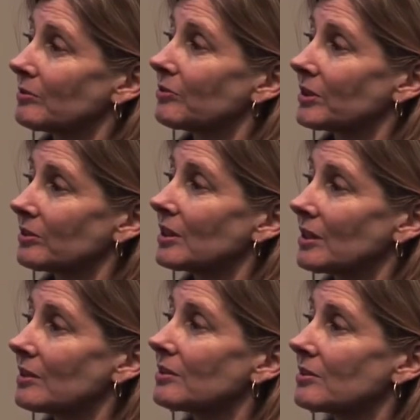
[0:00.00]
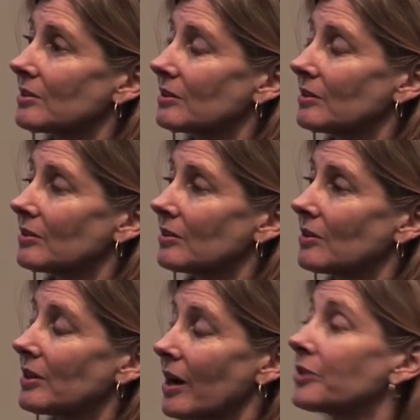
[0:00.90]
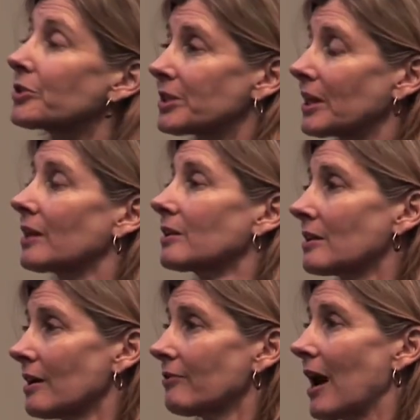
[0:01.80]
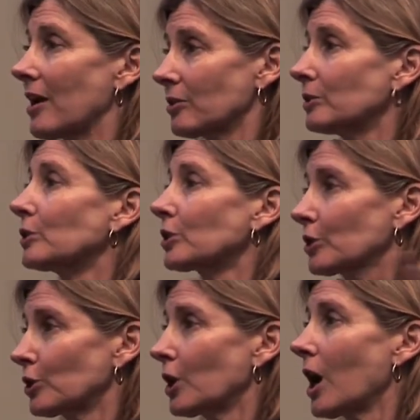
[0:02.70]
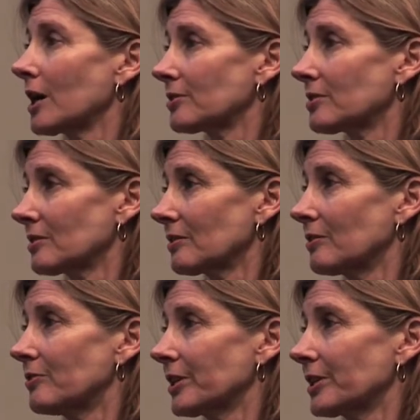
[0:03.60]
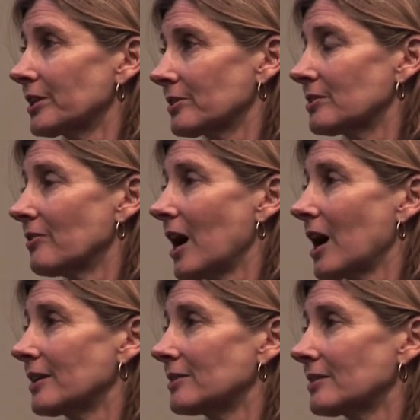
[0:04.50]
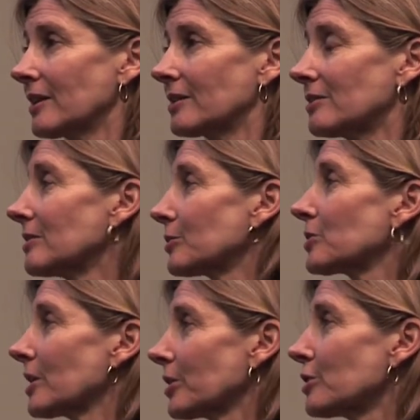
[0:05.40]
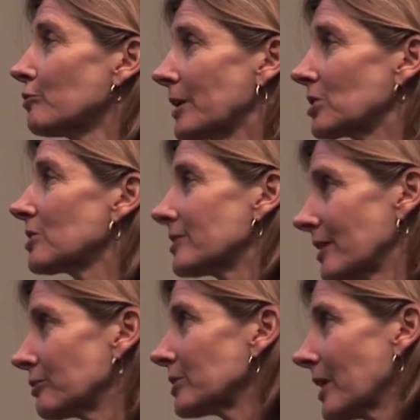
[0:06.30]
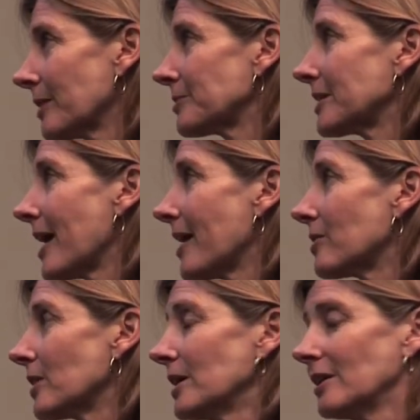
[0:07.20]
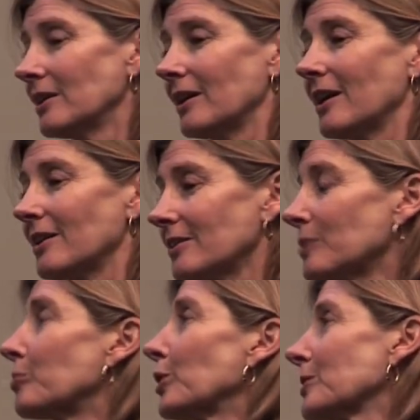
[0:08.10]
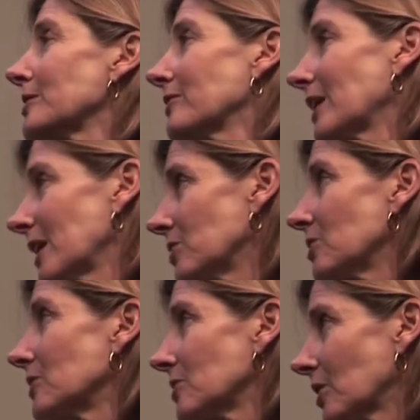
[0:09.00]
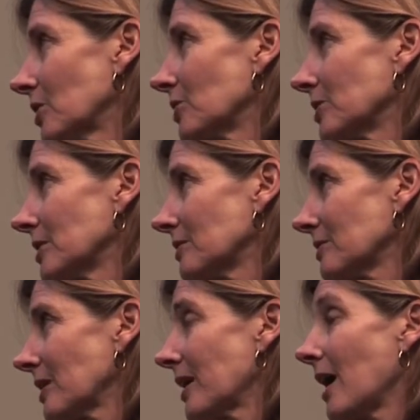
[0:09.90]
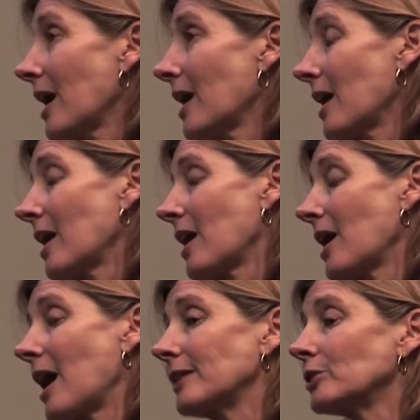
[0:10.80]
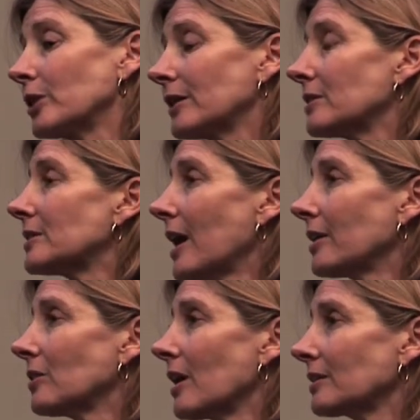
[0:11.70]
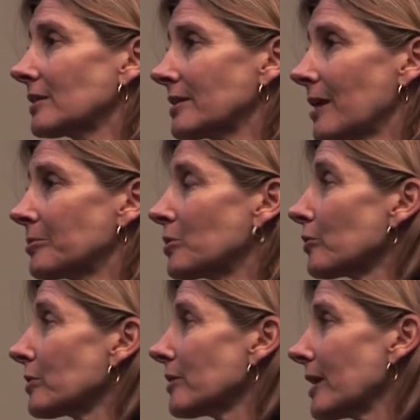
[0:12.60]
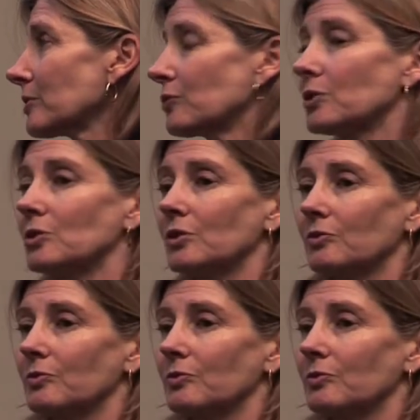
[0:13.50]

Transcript: field is the understanding of how to look across the various divides. And, you know, Sarah, you've mentioned several times now the importance of engaging the security side. I look at the dialogue that's happened over the last few,